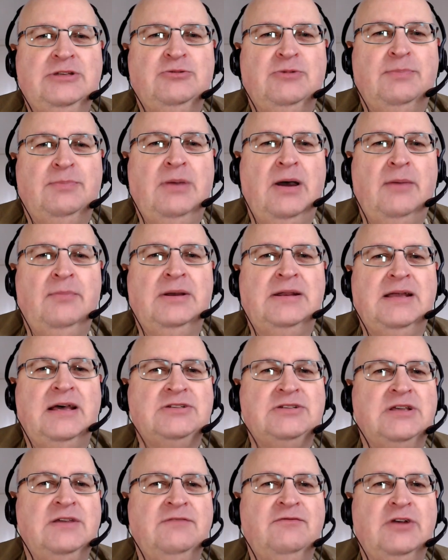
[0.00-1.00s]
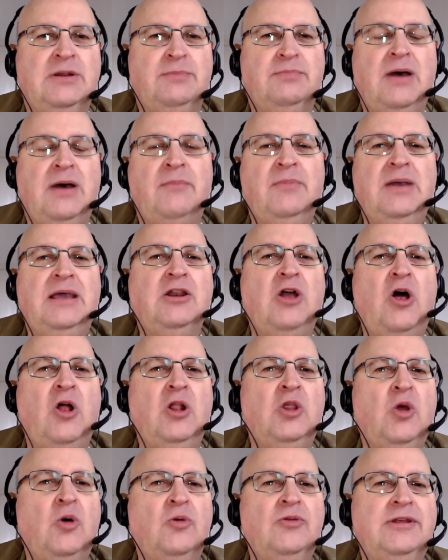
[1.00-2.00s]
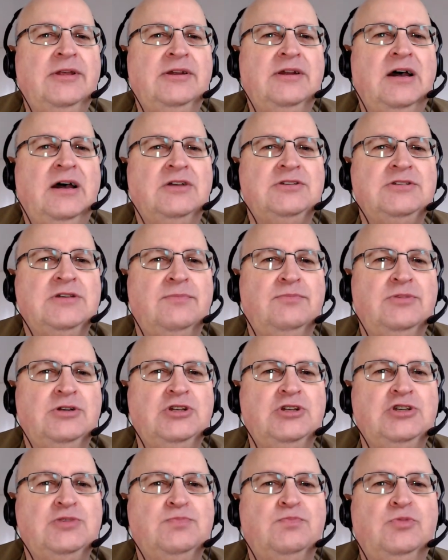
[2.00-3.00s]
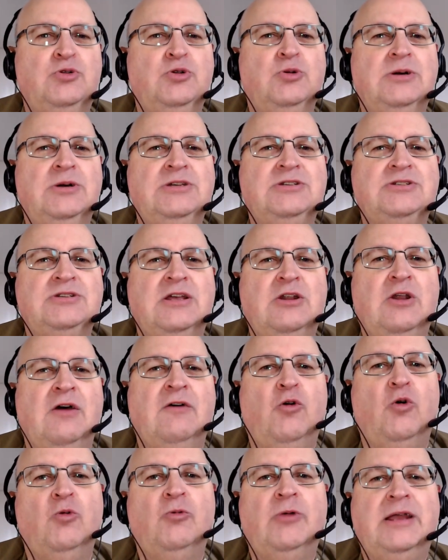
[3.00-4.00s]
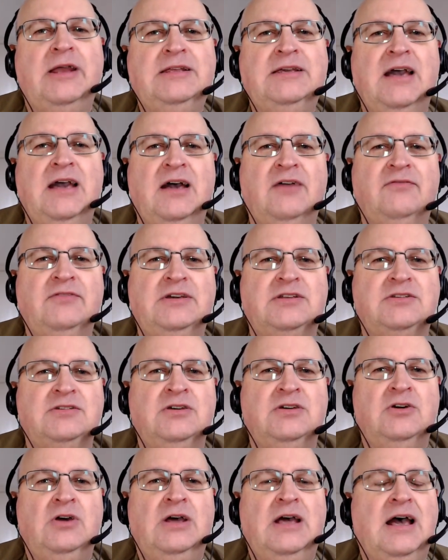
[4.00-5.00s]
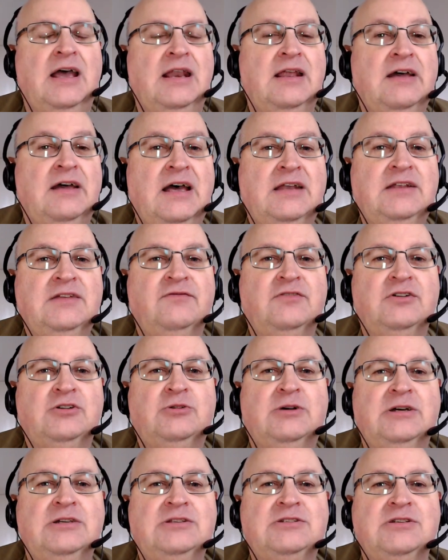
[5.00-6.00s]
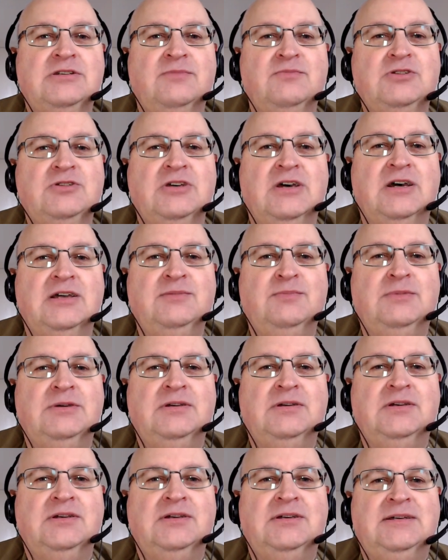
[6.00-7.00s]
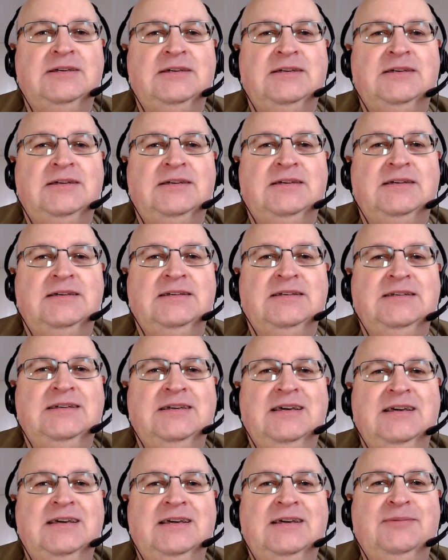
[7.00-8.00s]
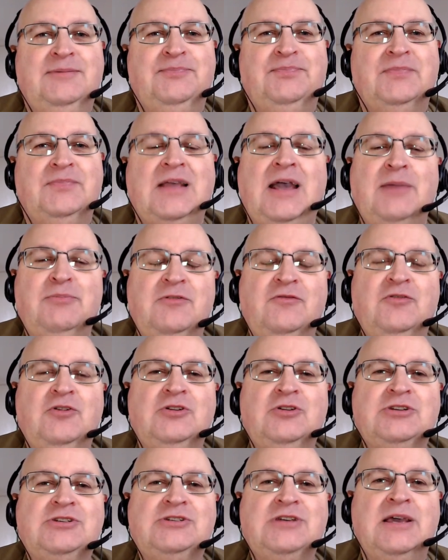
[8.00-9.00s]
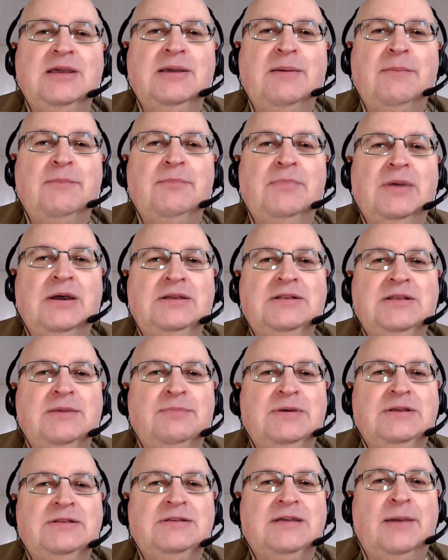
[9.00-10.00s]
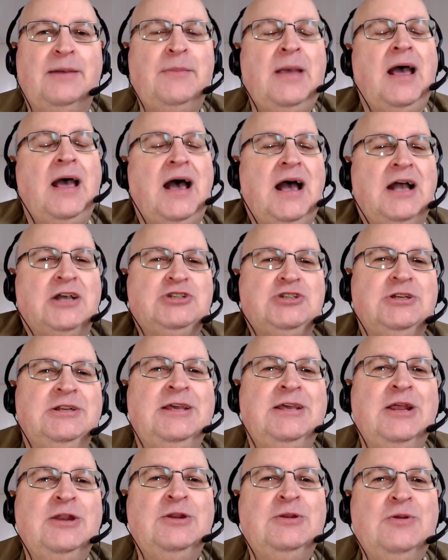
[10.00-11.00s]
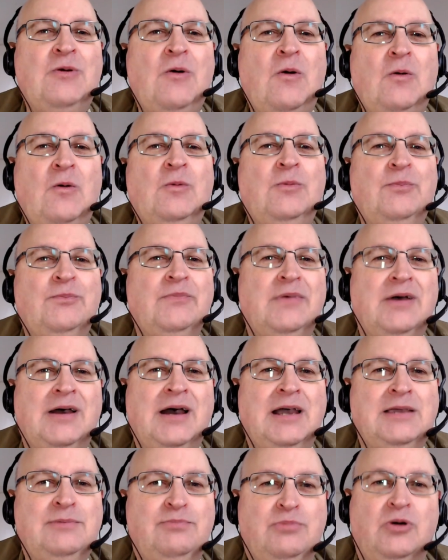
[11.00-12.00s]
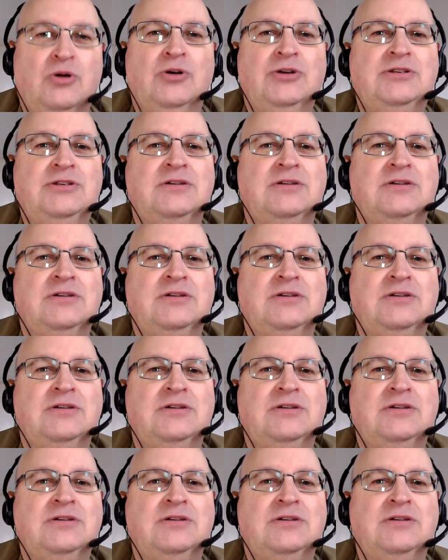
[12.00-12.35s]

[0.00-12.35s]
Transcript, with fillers: pub and asking for a pub ale, although there are some British brewers that already have it, and I had it for quite some time. Yeah, I prefer to say pint of bitter. Actually, no, I point